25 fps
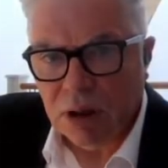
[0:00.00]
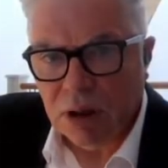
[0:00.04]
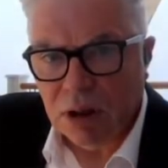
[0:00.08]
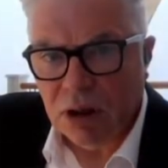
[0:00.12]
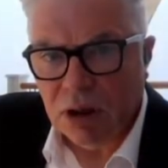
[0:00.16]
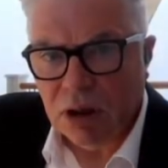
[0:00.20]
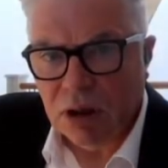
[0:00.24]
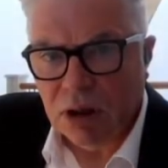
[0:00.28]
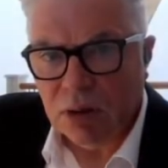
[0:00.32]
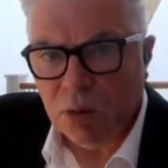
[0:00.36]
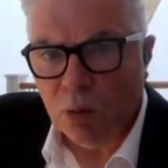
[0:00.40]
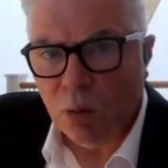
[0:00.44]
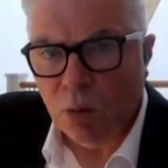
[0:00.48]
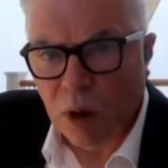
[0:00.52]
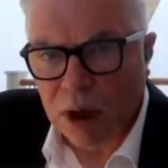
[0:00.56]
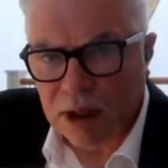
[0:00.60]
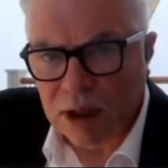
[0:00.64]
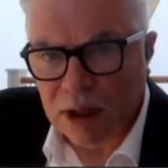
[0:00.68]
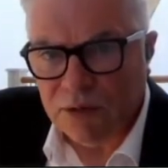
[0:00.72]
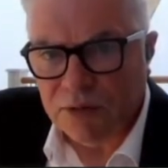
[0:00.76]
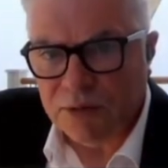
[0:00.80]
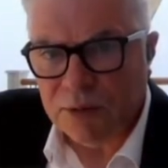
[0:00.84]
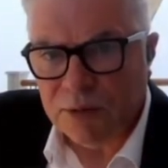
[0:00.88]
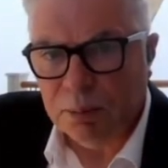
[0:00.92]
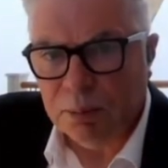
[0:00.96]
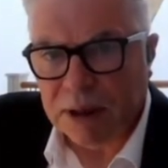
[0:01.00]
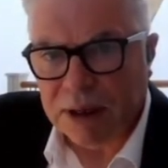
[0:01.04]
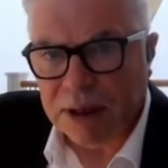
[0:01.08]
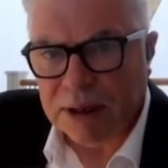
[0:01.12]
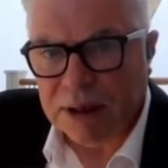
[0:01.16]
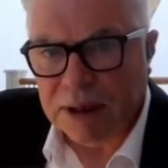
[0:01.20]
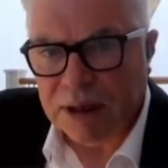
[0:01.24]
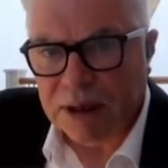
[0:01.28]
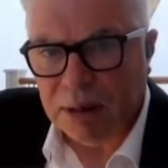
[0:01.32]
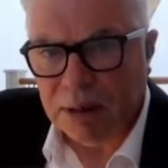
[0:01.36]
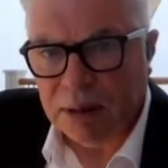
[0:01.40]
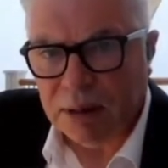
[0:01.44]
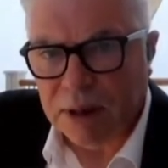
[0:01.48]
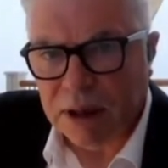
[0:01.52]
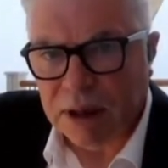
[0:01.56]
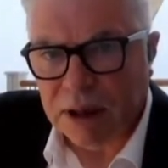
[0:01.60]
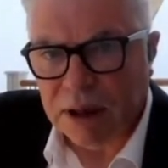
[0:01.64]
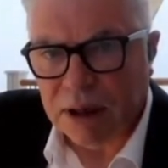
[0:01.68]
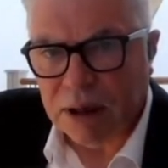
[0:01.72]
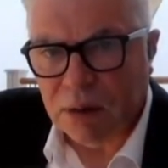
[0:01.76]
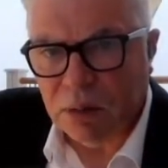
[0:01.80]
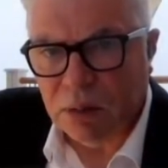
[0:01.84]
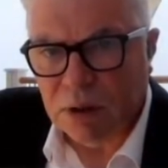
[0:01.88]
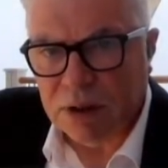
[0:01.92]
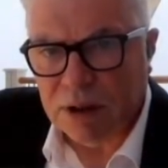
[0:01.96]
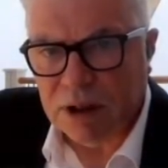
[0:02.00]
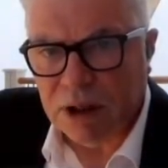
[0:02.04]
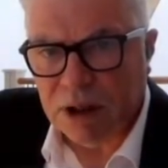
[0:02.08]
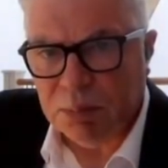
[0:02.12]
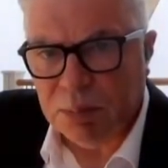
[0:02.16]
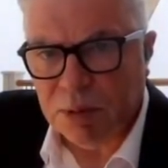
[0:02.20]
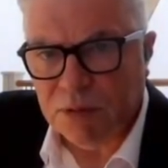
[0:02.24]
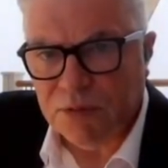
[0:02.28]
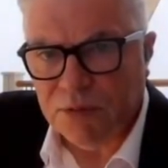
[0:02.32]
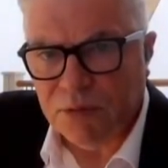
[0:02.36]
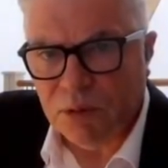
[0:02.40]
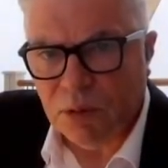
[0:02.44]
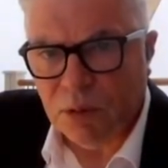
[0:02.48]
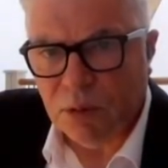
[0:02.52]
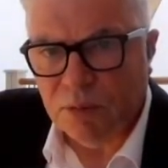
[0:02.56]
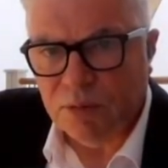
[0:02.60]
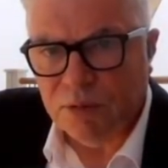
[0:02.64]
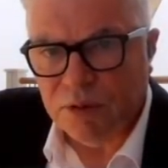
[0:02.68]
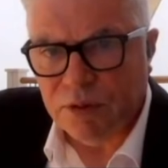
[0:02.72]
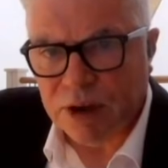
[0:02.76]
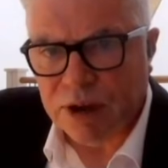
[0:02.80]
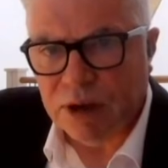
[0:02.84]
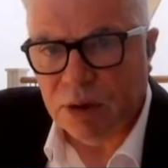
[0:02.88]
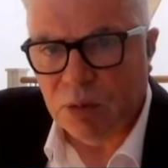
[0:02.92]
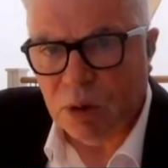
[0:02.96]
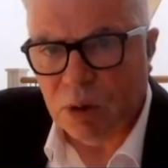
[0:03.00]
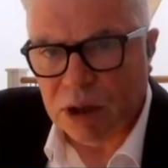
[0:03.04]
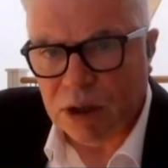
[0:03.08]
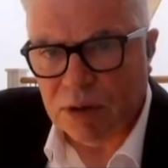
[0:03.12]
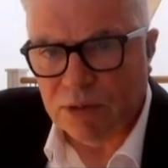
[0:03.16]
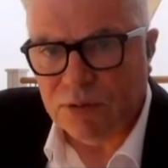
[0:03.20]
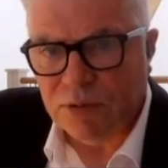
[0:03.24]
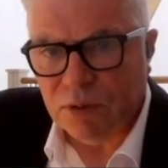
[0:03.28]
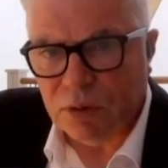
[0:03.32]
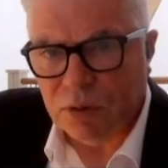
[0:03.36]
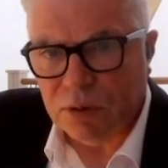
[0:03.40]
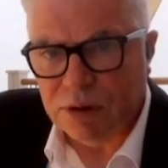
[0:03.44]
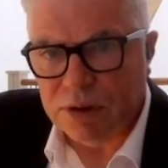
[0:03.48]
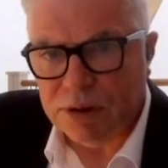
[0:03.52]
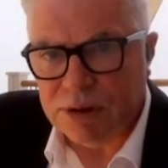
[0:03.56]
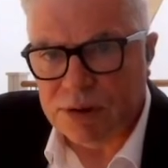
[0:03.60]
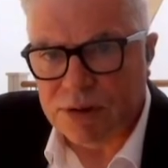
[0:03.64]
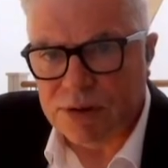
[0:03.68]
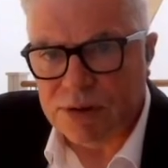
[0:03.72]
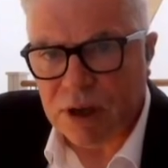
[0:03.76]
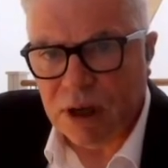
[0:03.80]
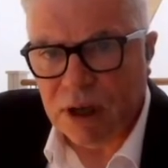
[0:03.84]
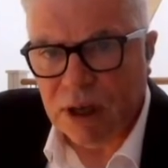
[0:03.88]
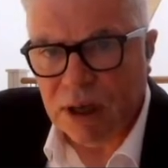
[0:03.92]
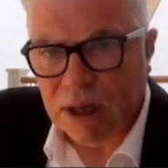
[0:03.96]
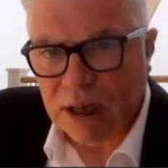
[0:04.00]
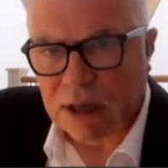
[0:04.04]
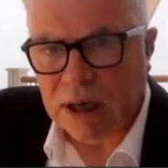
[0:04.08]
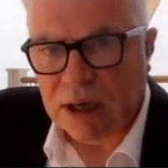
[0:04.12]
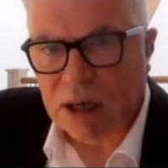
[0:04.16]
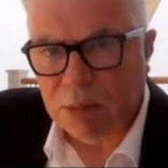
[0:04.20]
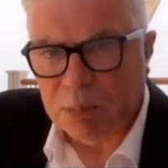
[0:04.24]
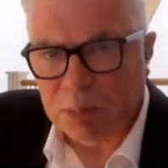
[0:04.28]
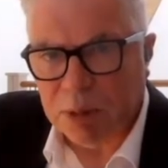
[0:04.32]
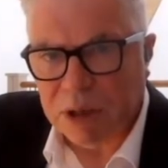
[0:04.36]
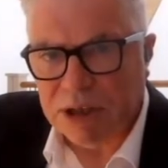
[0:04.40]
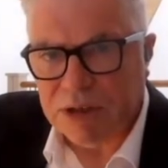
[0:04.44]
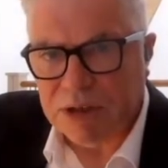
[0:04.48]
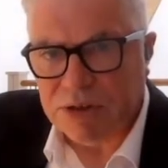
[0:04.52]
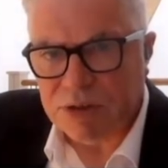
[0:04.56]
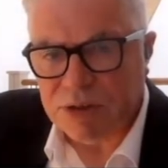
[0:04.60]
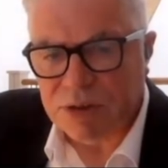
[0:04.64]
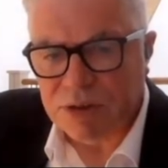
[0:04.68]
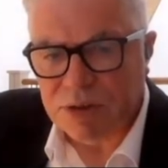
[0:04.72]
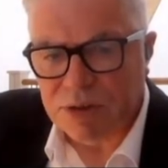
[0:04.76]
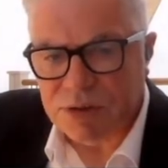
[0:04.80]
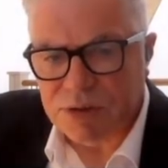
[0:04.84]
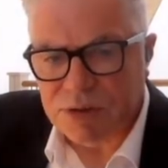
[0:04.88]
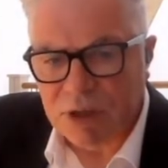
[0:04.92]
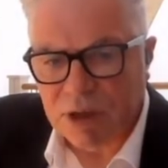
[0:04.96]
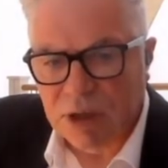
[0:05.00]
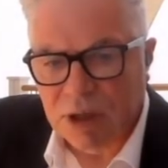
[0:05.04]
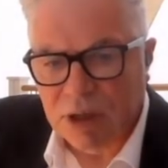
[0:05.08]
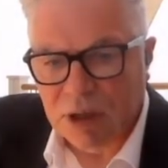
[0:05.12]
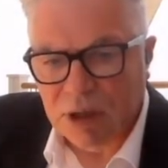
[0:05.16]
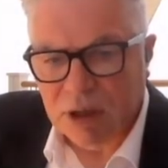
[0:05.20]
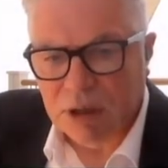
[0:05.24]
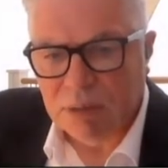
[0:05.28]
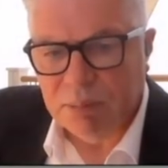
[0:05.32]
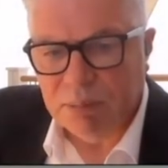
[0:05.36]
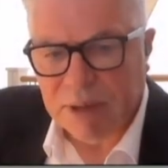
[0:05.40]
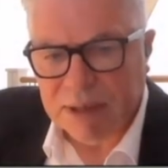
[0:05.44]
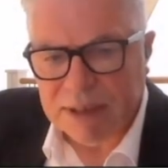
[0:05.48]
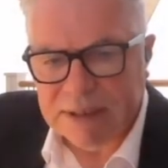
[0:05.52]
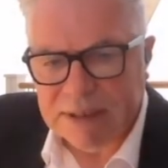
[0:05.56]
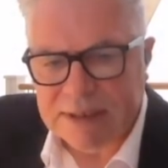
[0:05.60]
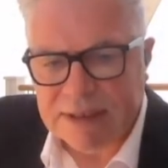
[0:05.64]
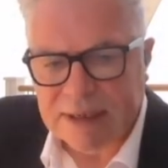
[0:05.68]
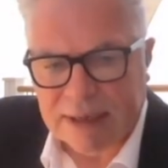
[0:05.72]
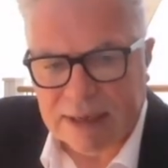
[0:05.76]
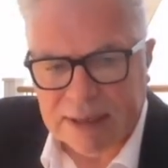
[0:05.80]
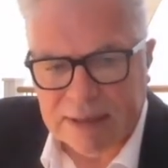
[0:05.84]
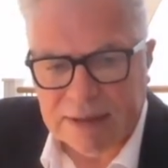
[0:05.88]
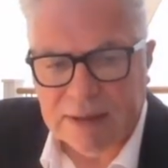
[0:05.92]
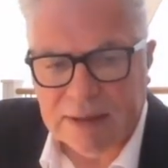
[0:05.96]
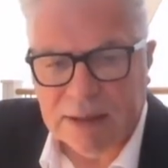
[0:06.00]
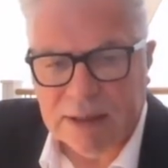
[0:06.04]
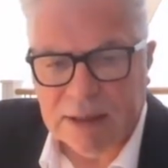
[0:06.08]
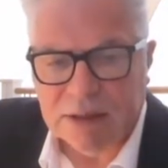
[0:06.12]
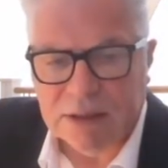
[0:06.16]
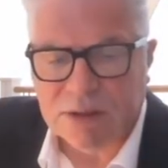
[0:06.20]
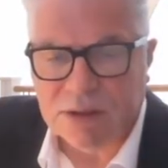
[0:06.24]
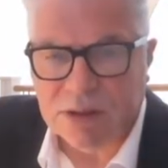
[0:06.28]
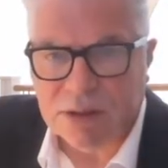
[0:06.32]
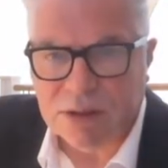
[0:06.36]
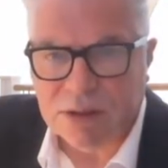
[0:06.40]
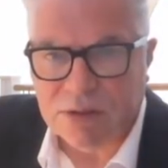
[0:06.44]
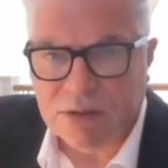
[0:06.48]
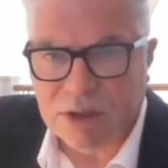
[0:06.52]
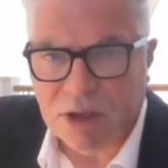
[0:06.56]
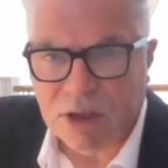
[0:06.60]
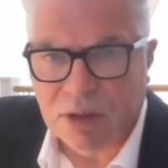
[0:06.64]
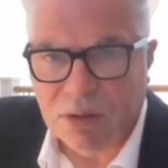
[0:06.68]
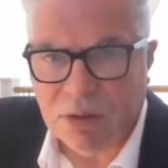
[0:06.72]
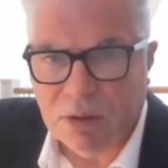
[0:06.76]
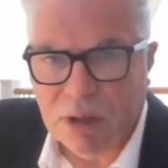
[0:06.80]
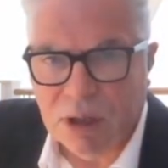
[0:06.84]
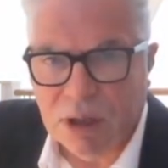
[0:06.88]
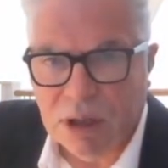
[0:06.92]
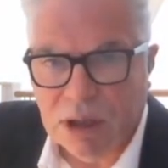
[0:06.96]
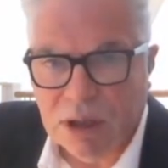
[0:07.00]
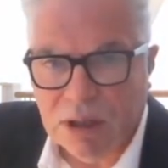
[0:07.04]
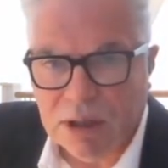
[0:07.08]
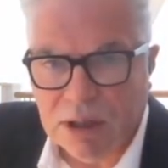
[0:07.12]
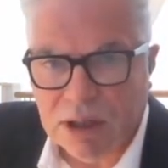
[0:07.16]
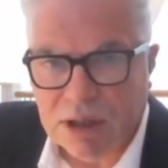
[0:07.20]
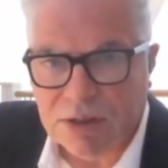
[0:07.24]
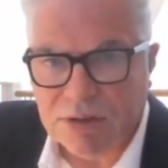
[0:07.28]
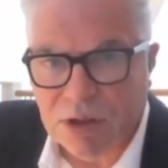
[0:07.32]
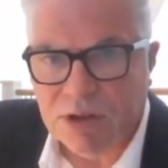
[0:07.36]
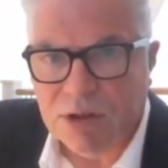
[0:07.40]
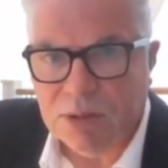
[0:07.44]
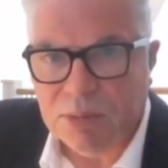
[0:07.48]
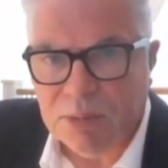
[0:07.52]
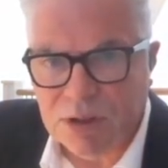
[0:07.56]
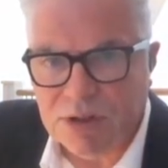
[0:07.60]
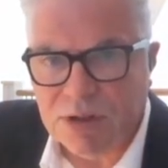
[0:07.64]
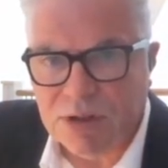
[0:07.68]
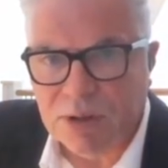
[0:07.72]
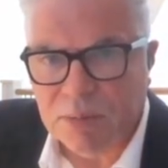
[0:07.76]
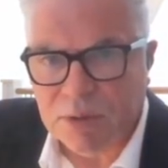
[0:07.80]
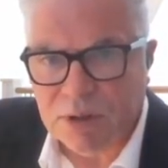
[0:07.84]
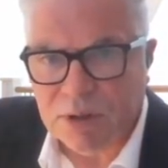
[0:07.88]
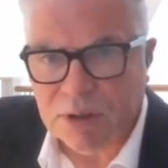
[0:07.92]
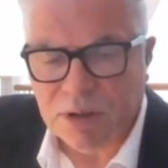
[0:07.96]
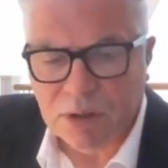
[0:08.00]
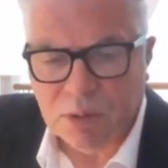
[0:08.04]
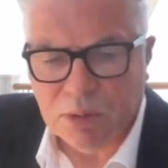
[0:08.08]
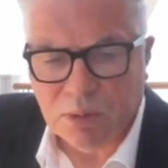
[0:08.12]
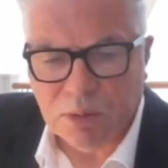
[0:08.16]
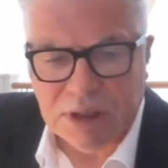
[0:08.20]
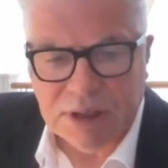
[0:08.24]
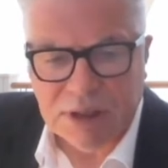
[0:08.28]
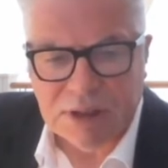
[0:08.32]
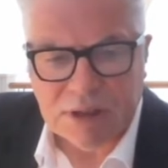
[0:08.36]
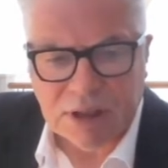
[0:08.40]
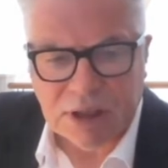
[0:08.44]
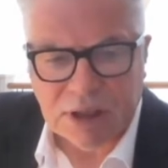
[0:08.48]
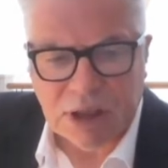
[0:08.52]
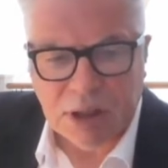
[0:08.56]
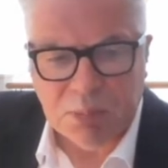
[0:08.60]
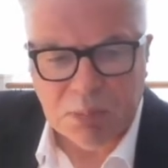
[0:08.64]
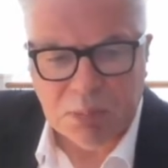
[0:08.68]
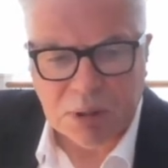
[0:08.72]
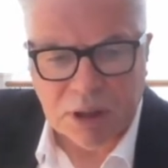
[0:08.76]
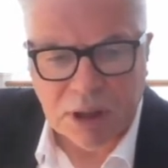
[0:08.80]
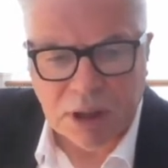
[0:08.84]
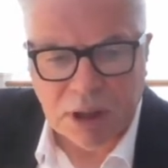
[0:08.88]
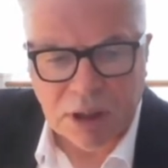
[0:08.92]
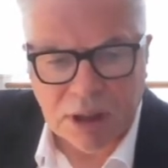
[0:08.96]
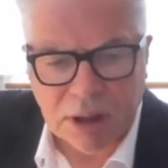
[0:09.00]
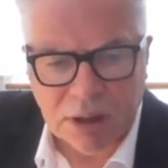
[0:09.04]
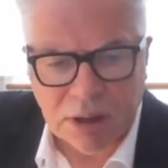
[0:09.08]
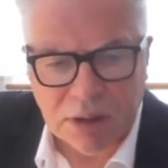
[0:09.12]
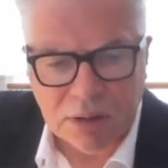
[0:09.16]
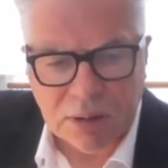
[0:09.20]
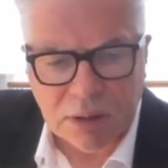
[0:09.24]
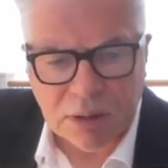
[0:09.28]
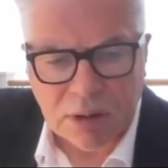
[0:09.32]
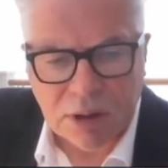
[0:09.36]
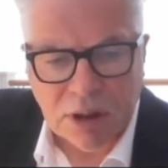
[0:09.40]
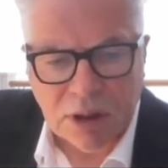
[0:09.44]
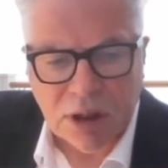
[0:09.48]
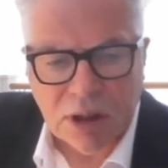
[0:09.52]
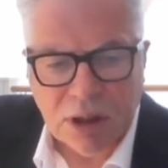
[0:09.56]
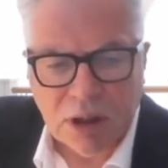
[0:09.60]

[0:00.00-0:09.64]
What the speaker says: learn well from pandemic when they perform very well for us and our patients, and maintain that. So that's going to be something that we need to keep an eye on.